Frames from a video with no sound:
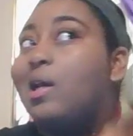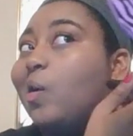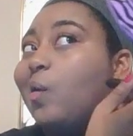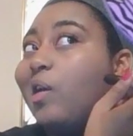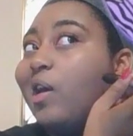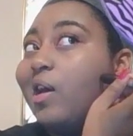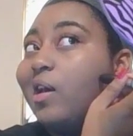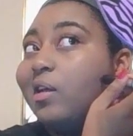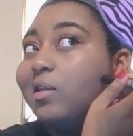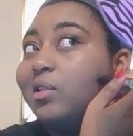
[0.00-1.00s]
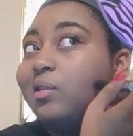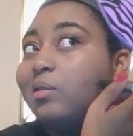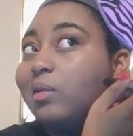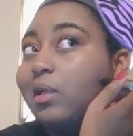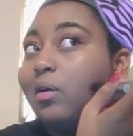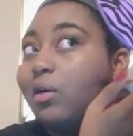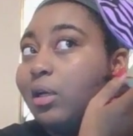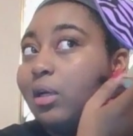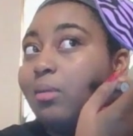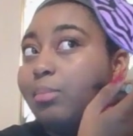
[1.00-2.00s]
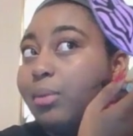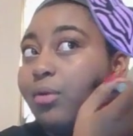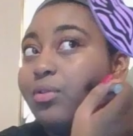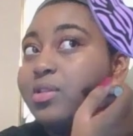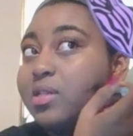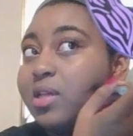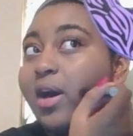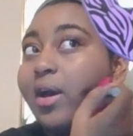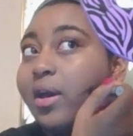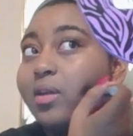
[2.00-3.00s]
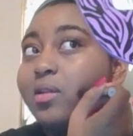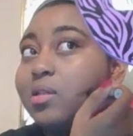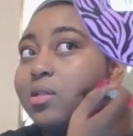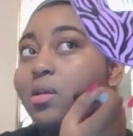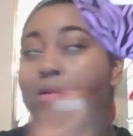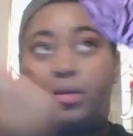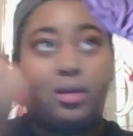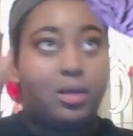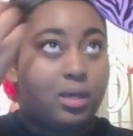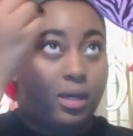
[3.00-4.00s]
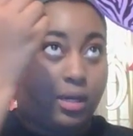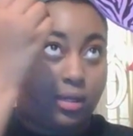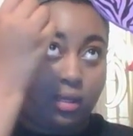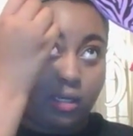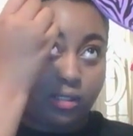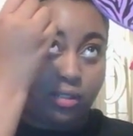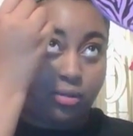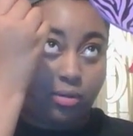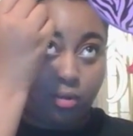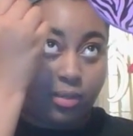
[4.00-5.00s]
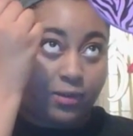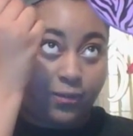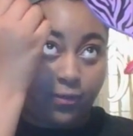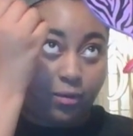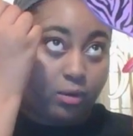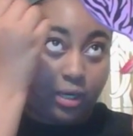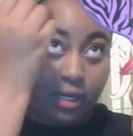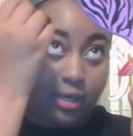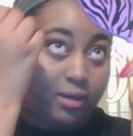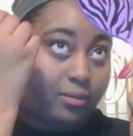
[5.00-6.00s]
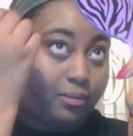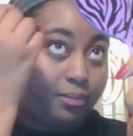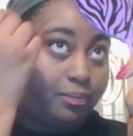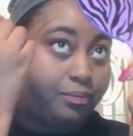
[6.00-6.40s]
Go ahead and do it on both sides, and then I do it on my forehead.